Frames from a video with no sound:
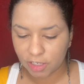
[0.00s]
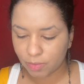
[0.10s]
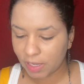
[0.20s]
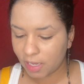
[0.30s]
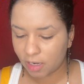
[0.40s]

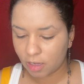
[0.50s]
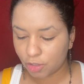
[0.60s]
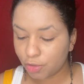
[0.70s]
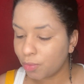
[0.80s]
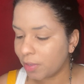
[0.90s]
Red,
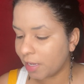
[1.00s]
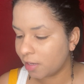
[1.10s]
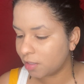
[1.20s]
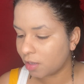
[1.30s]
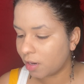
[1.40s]
True
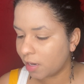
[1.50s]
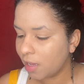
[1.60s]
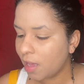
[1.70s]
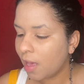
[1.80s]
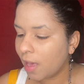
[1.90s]
Red, sorry.
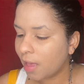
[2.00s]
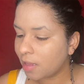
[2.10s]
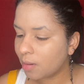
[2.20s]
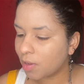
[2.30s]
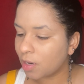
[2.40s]
And
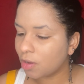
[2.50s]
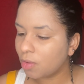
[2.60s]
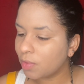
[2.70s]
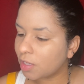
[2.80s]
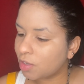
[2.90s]
then I'm going to
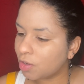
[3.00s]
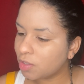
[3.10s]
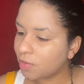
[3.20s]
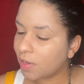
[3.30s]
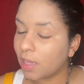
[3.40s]
go with the
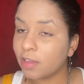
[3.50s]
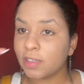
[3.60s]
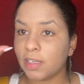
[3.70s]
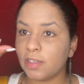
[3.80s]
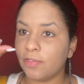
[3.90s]
Dose of
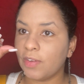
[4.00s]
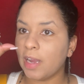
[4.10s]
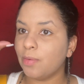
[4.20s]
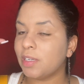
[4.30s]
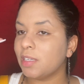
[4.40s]
Colors Kiss of
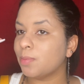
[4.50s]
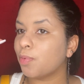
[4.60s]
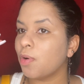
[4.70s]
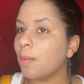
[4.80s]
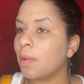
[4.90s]
Fire, which is
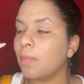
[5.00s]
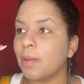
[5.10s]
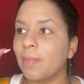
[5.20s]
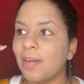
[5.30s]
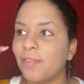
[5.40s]
probably
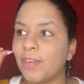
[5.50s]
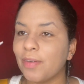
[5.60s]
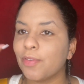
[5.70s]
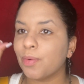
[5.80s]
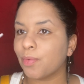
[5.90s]
my
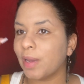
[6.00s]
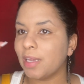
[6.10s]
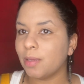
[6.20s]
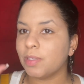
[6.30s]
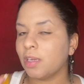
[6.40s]
favorite red
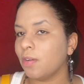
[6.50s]
lipstick of